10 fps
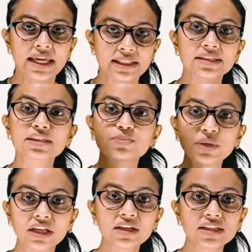This is
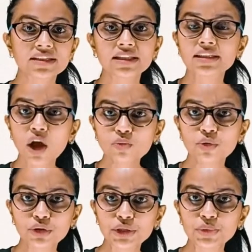because the sound
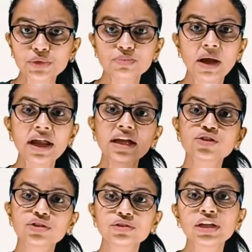produced by a
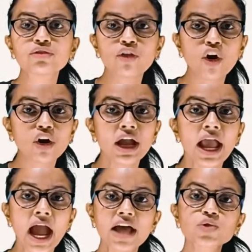tuning fork
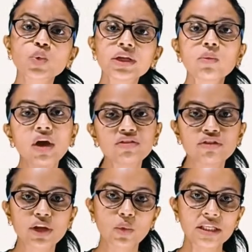has only one
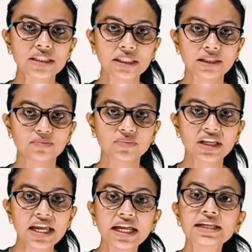frequency.
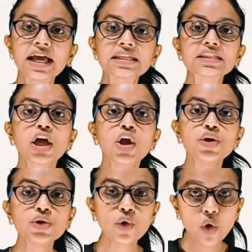It has
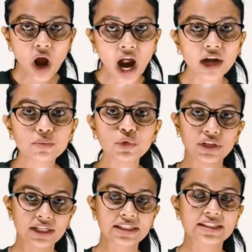no
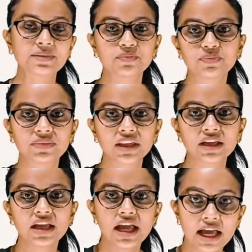harmonics.
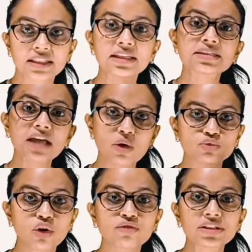The
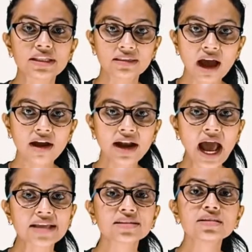sound of a sitar
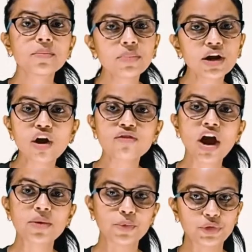has a number of
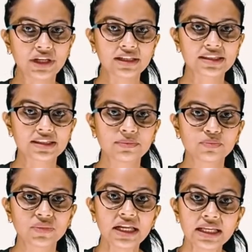harmonics.
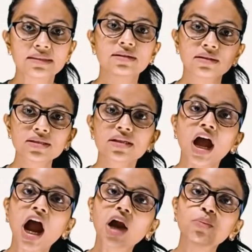Thus,
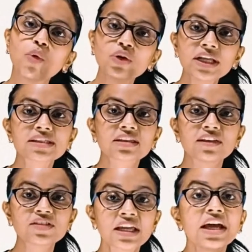harmonics
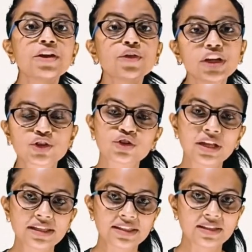gives
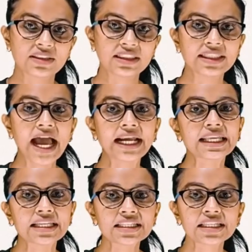richness,
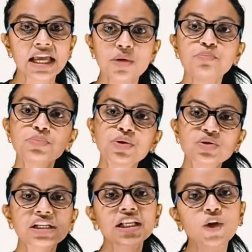that is,
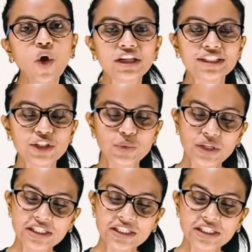musical quality to the